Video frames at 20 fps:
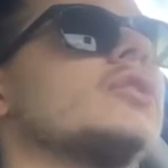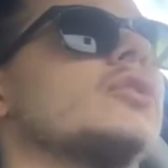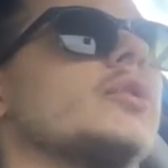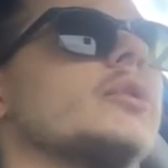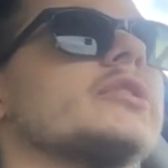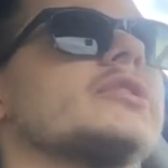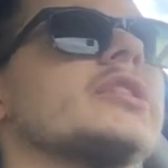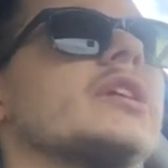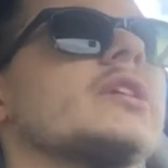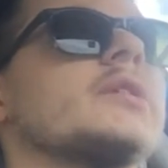
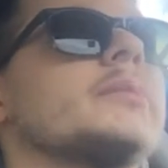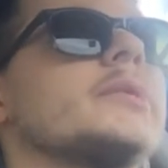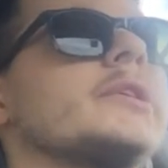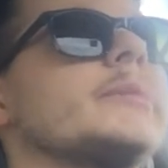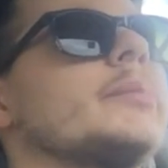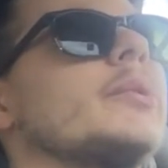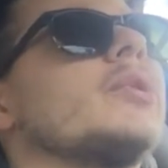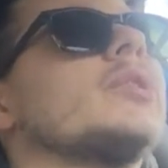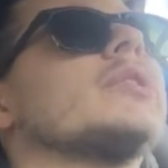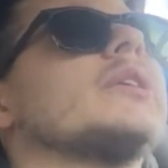a ton of
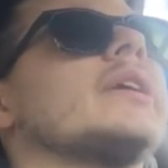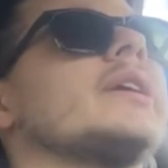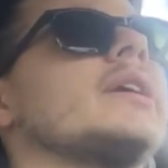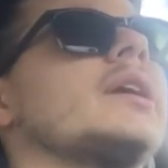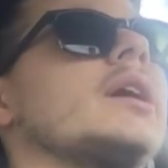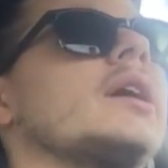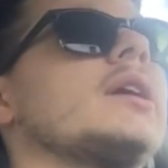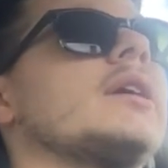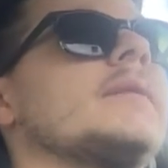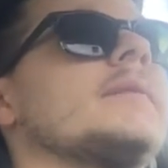people like,
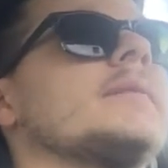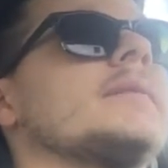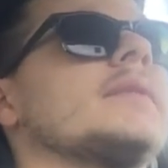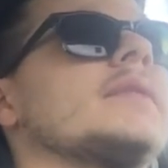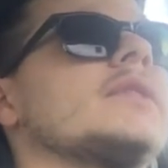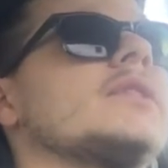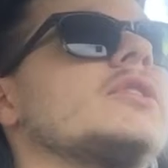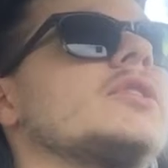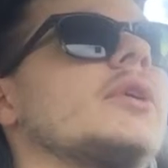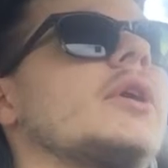
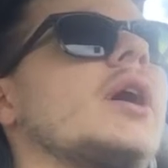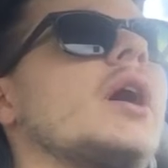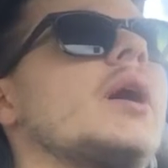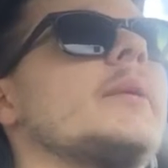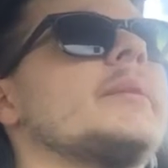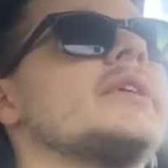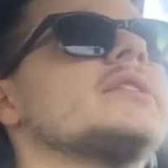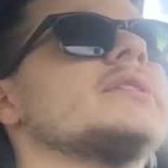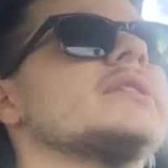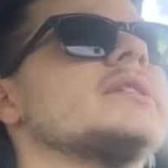
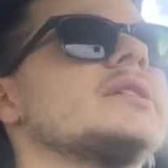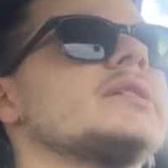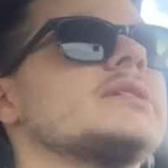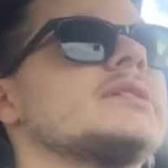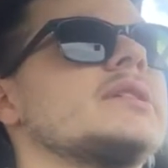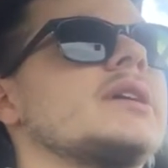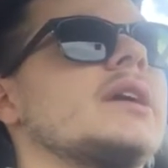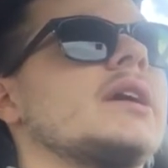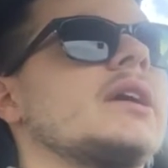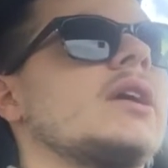commenting
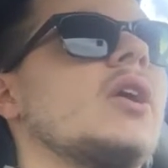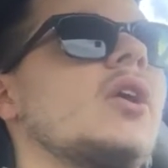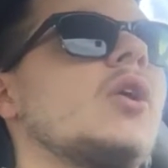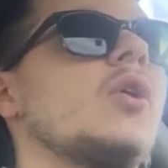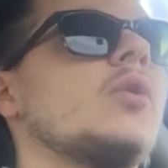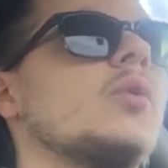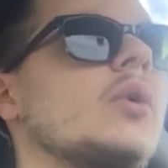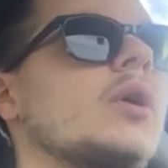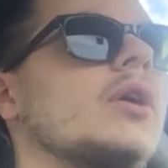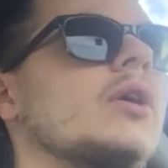and saying,
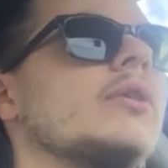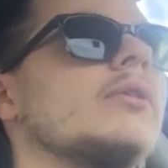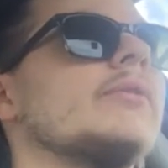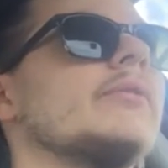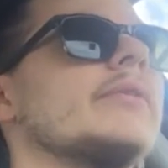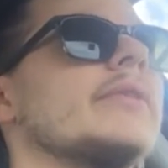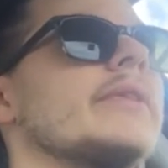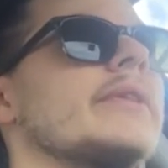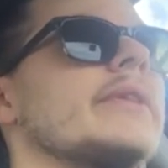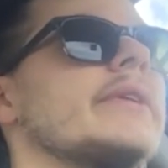oh, well,
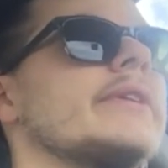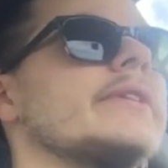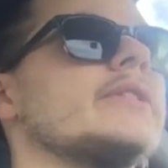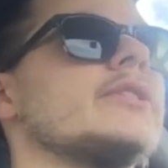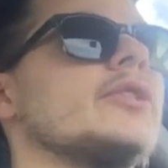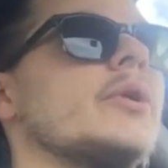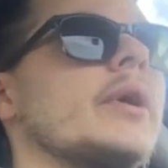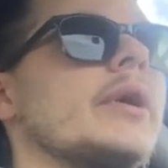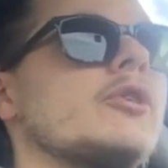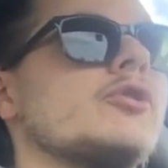
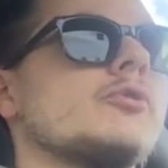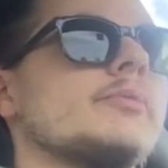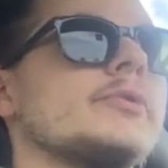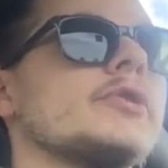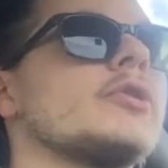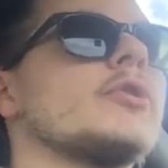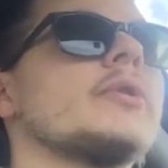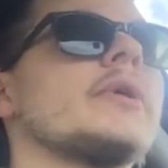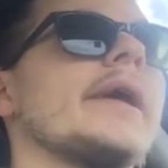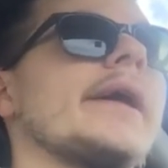I hope
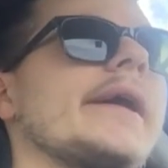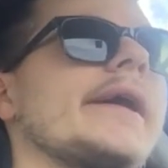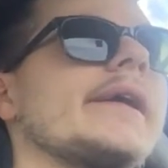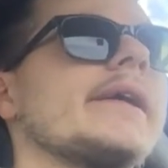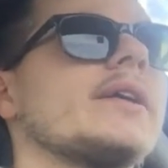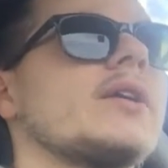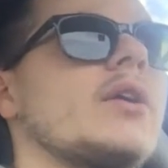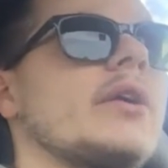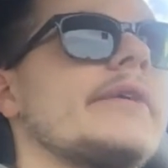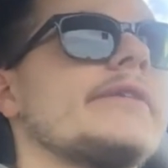you're
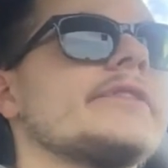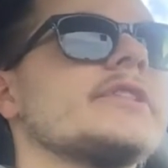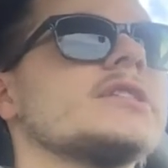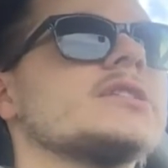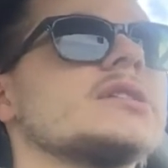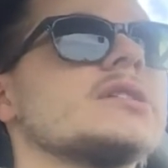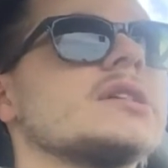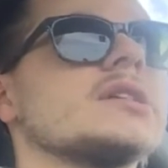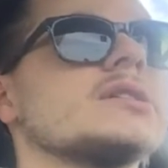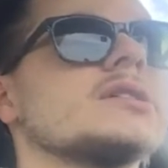okay and all of
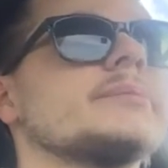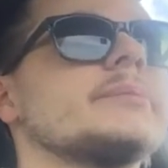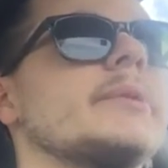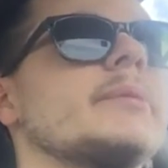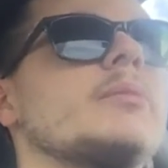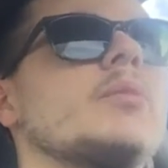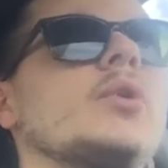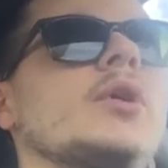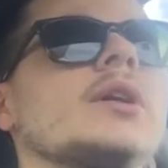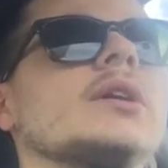these things,
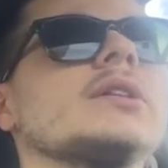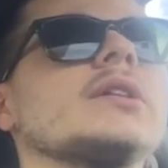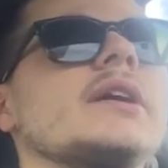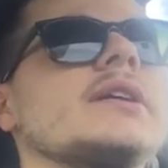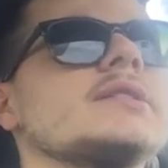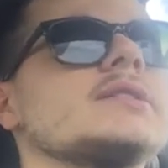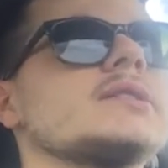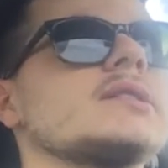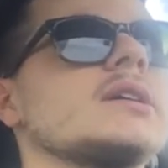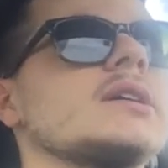but more or
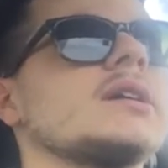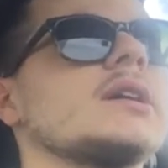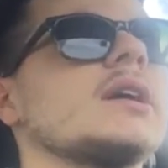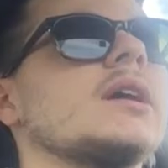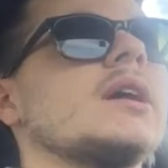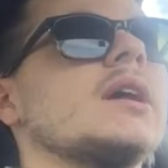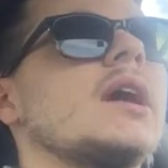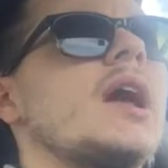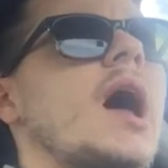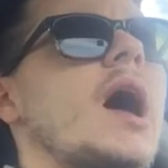less, like,
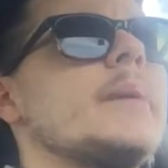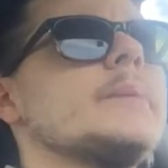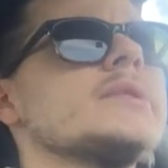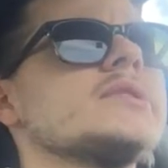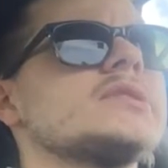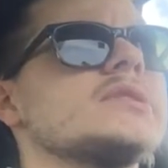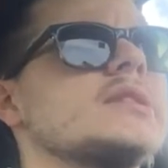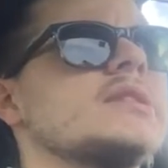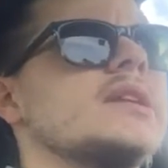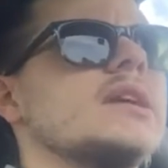I
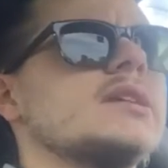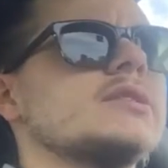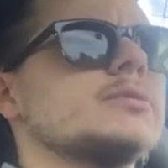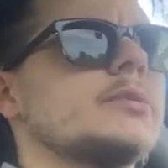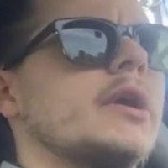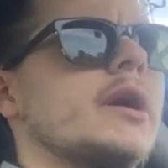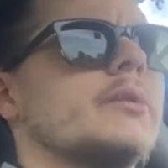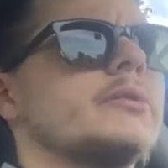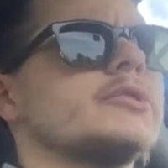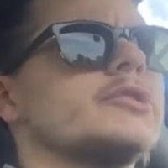miss the days
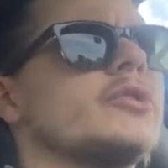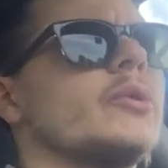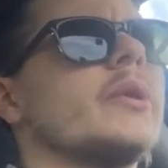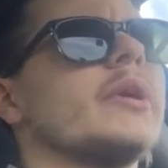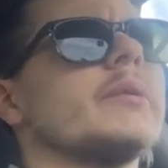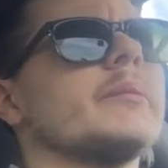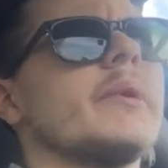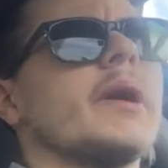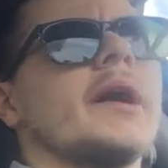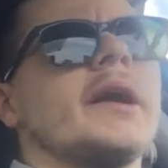when I was
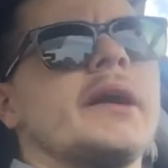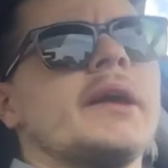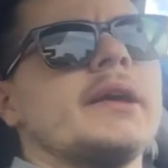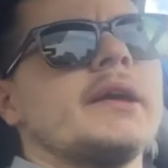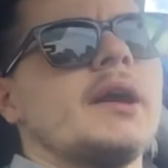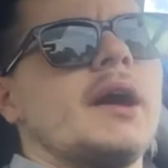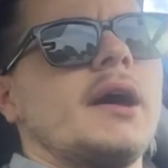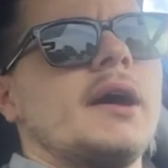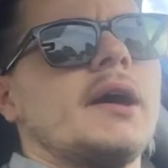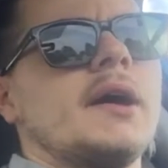doing
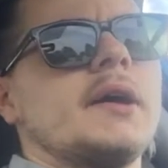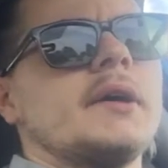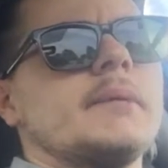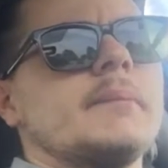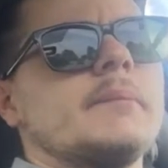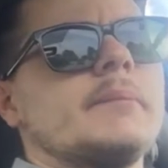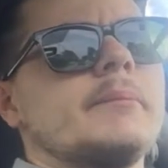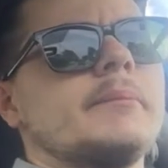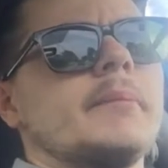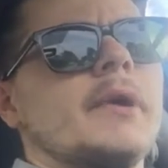my
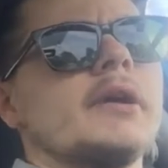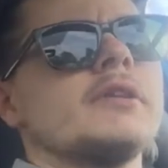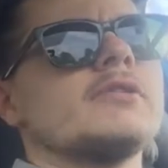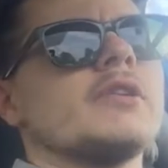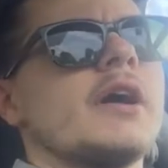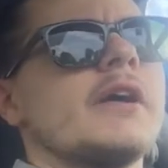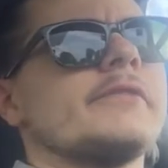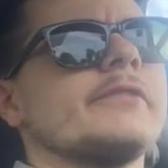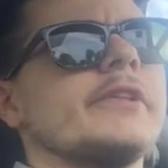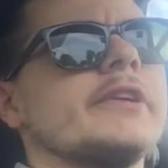
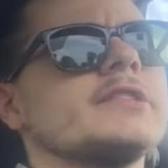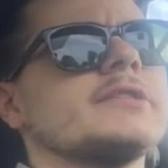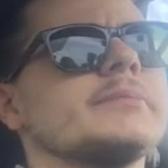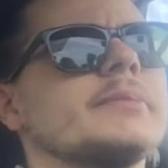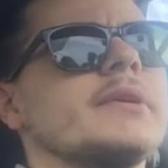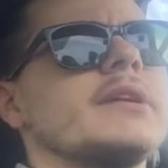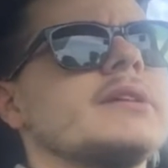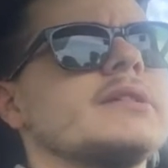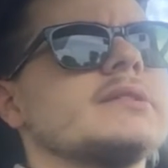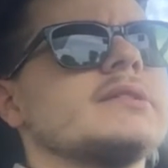Minecraft Let's
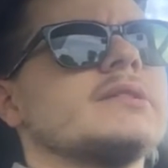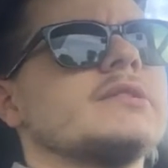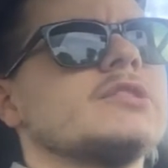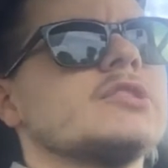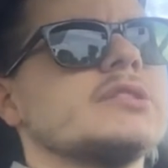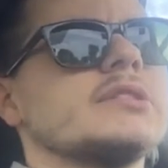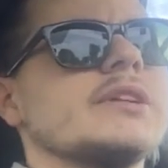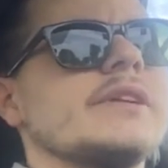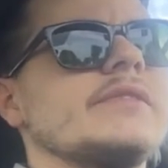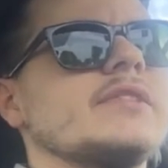Plays and
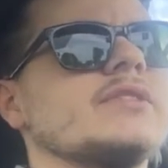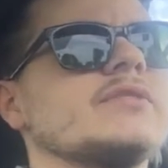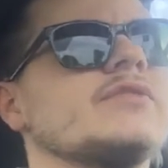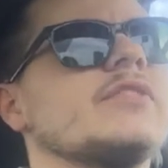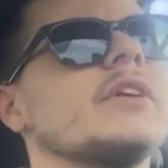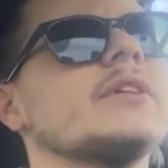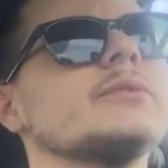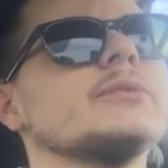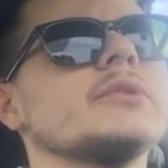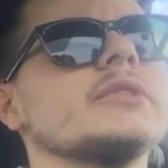just having
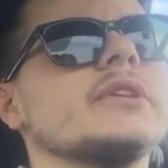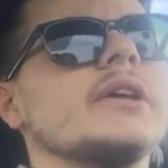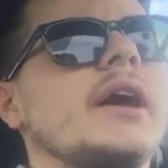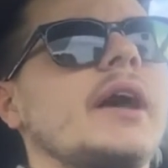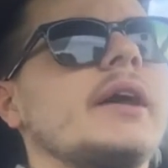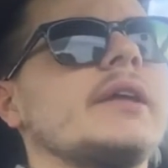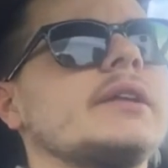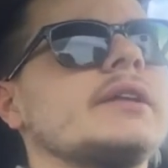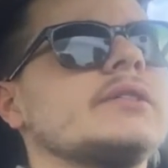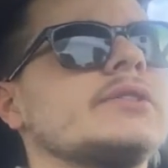fun with
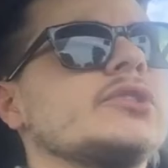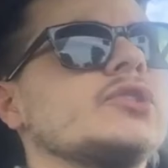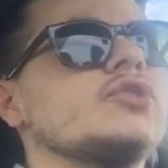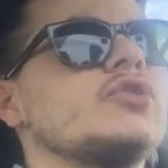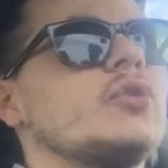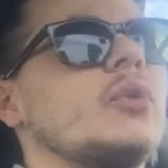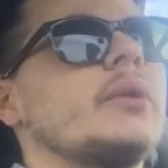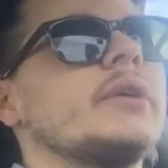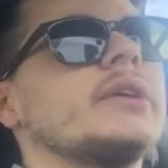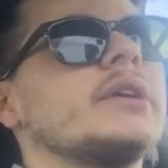that and
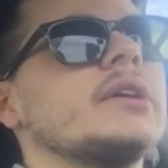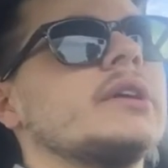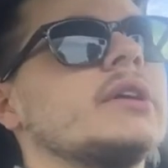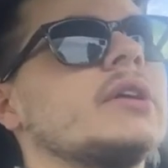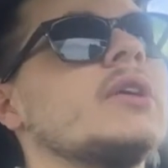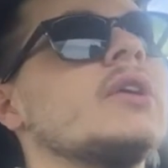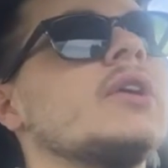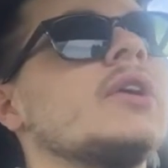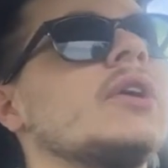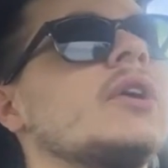enjoying
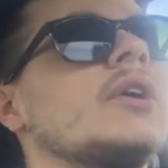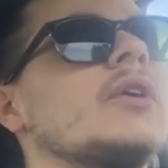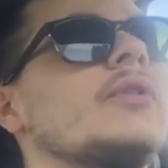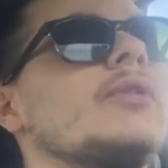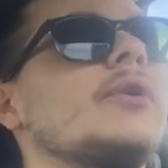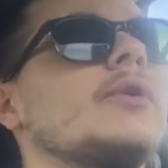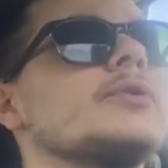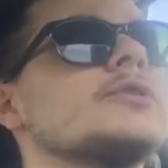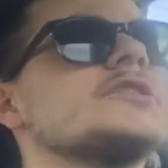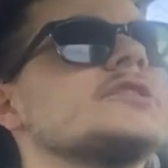
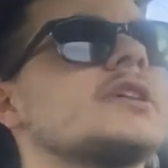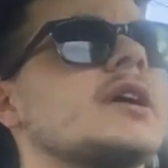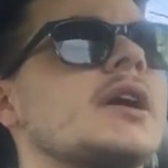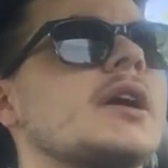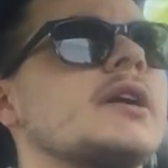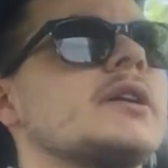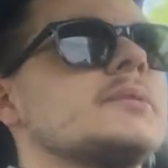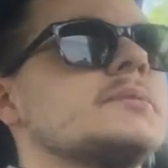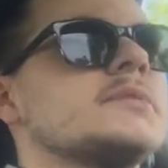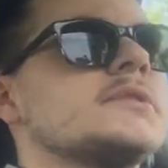those
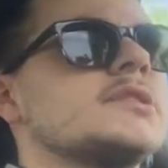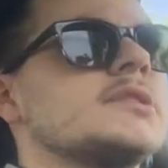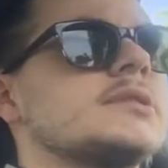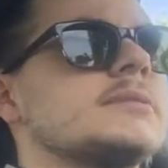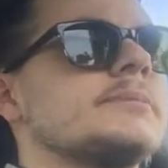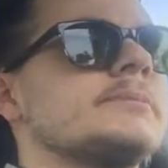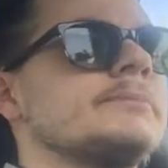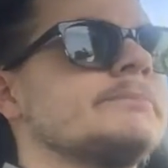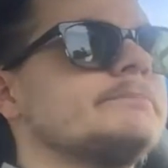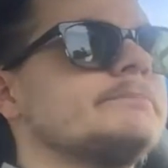times